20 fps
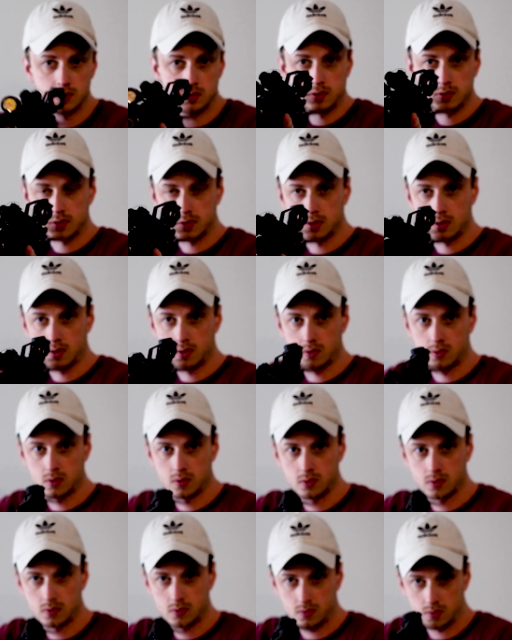
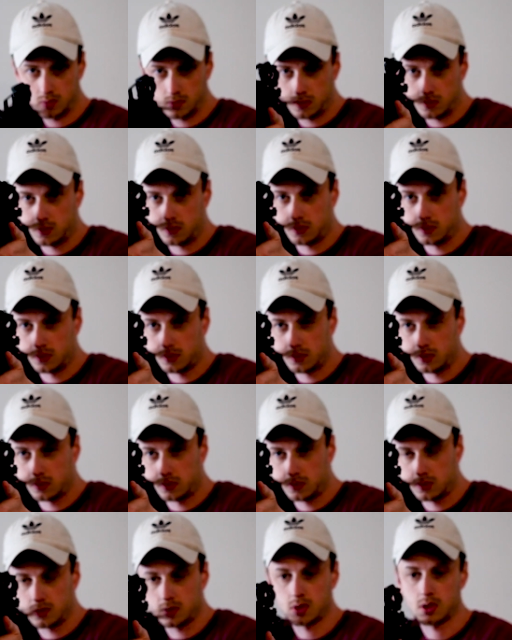So
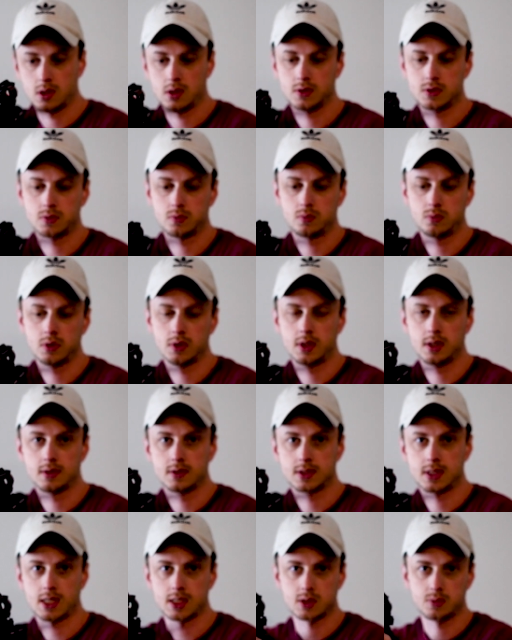it's really
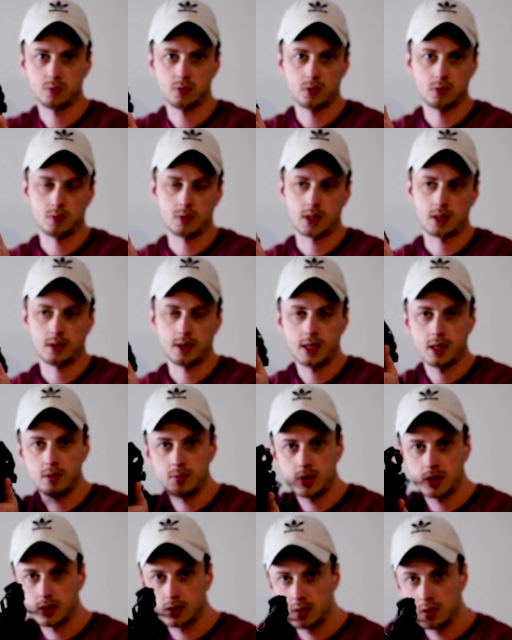accessible while
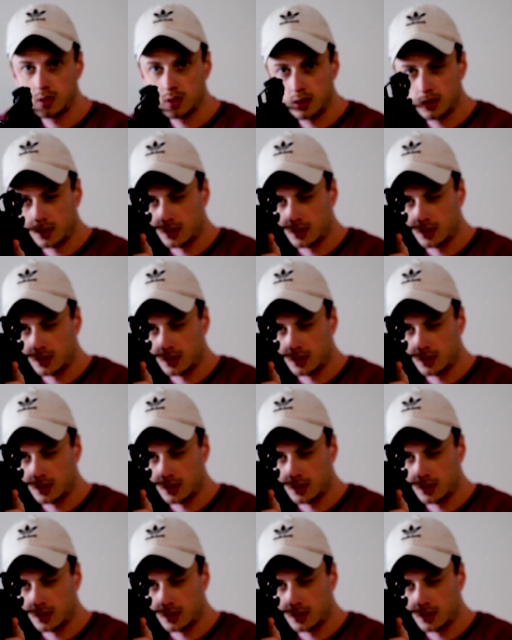aiming.